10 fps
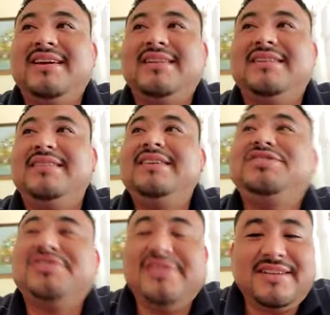the
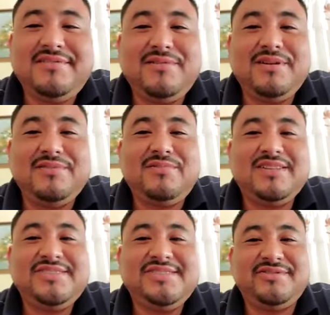teacher that everyone
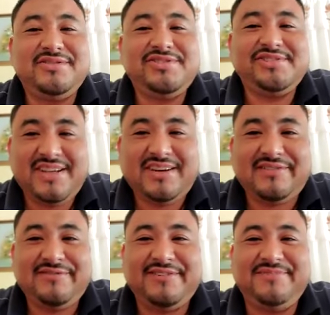wants on staff,
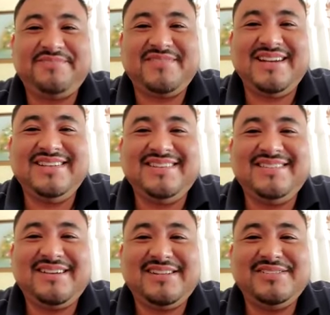right?
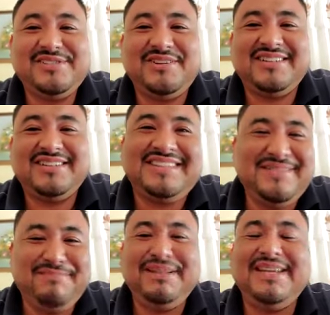Because you're a
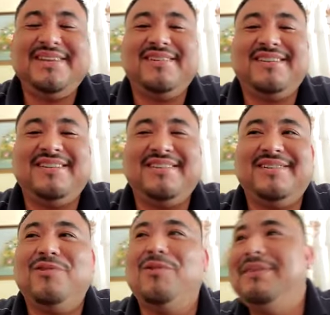team player and you're
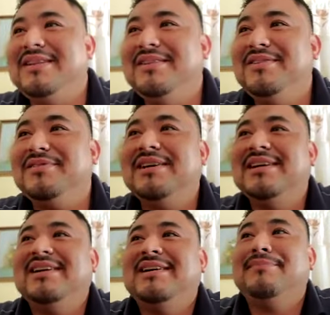open to
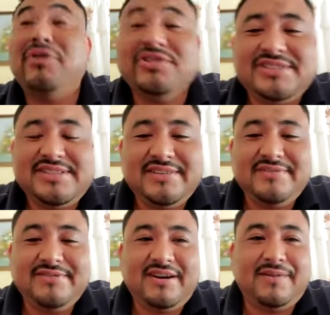positive
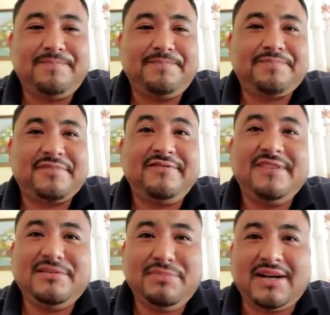
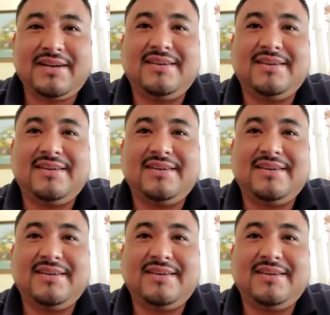feedback,